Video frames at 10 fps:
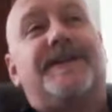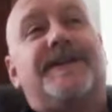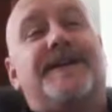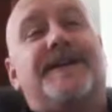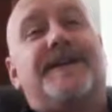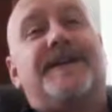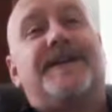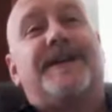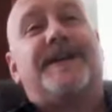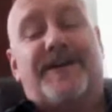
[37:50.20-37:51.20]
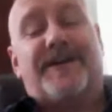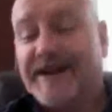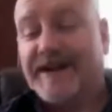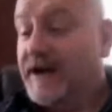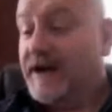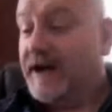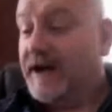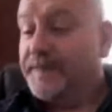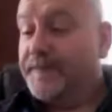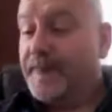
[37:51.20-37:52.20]
I lost you.
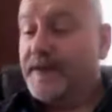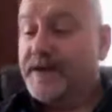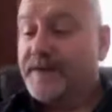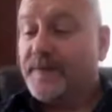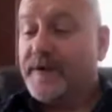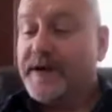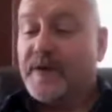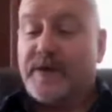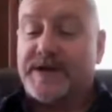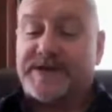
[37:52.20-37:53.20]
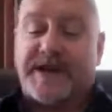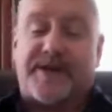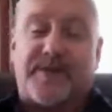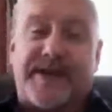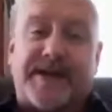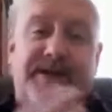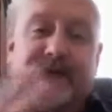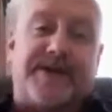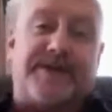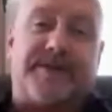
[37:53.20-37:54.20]
All right. What I
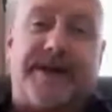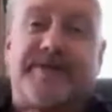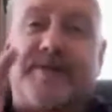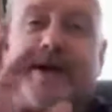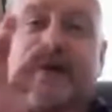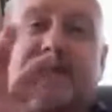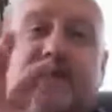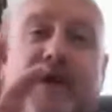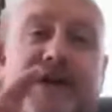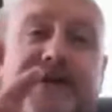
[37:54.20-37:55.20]
want to just kind of reiterate here for